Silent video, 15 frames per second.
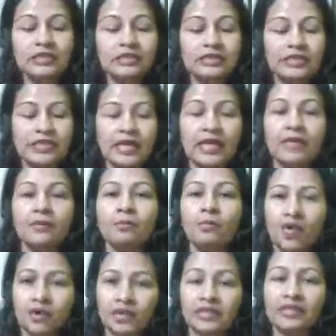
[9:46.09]
the same
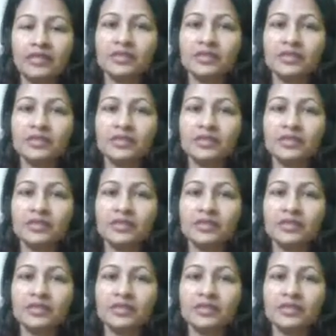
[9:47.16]
bodily